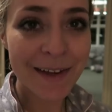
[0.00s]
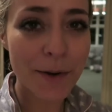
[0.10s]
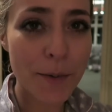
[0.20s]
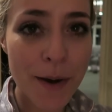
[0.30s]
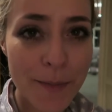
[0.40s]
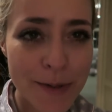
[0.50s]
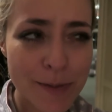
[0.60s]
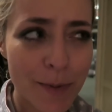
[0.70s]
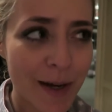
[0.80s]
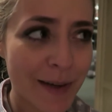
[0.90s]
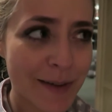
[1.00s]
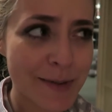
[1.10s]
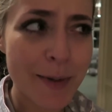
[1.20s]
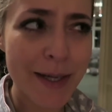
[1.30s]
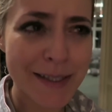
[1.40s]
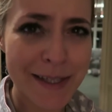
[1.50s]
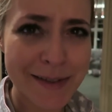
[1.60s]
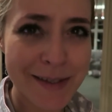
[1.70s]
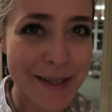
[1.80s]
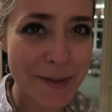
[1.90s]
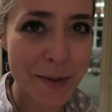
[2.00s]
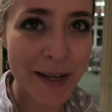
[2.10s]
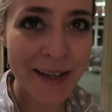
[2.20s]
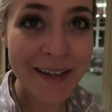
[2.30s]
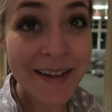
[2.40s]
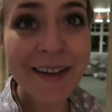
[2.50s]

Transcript: I don't know why I'm whispering because Mike's downstairs awake.